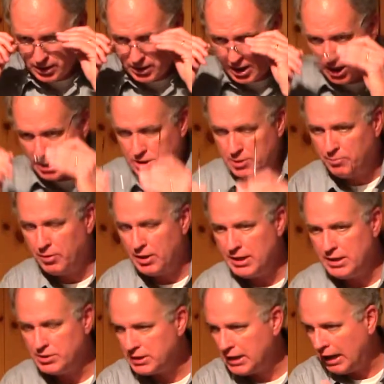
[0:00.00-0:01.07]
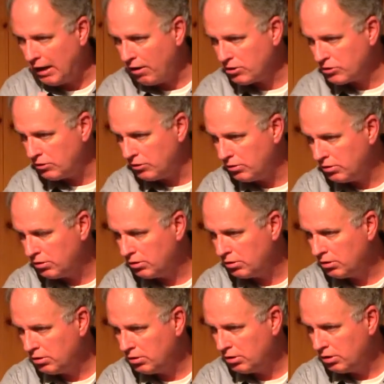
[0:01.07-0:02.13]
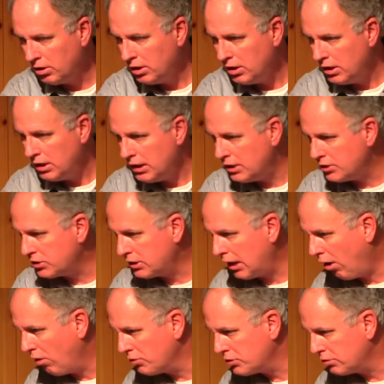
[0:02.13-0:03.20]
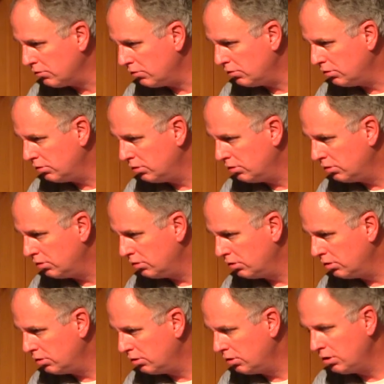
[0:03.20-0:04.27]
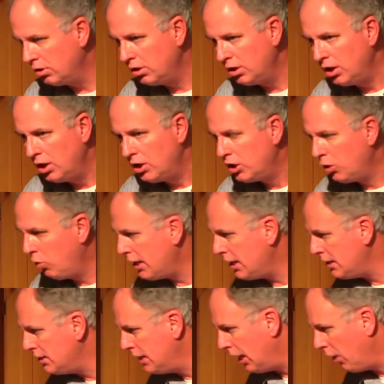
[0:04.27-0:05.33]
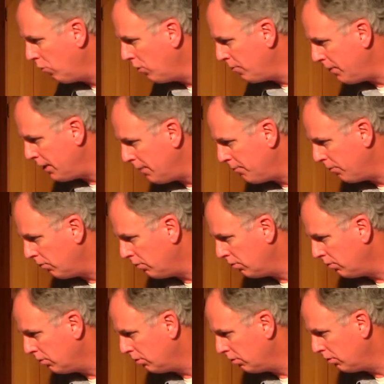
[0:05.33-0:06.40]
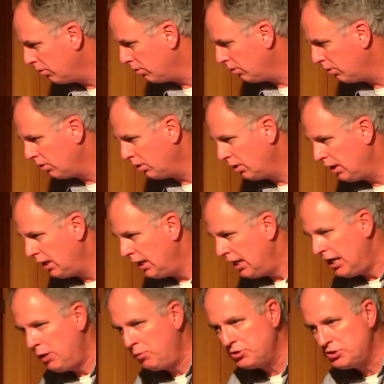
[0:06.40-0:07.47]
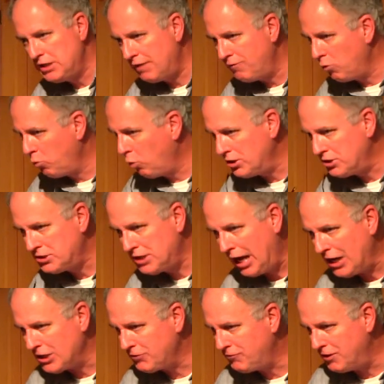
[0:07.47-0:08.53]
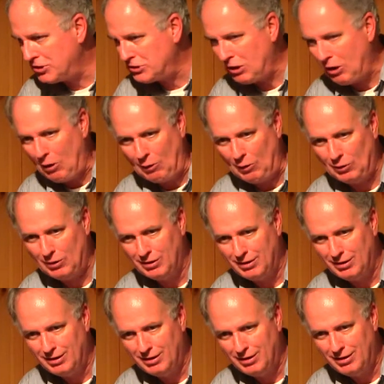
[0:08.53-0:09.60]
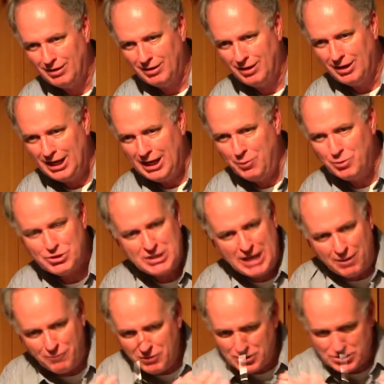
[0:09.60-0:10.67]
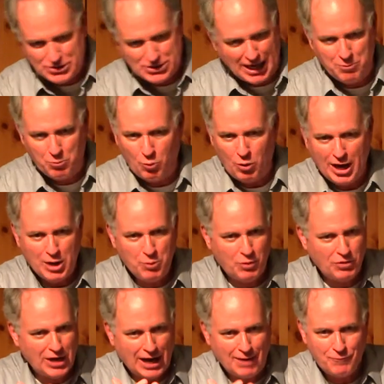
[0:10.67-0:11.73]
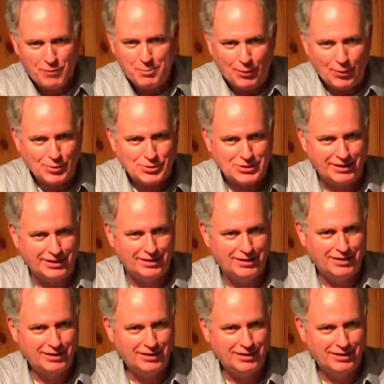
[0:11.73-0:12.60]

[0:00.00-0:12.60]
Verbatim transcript: Contemplate his character, his counsel, the way he dealt with people. It was never one size fits all. It was never the same way with every person.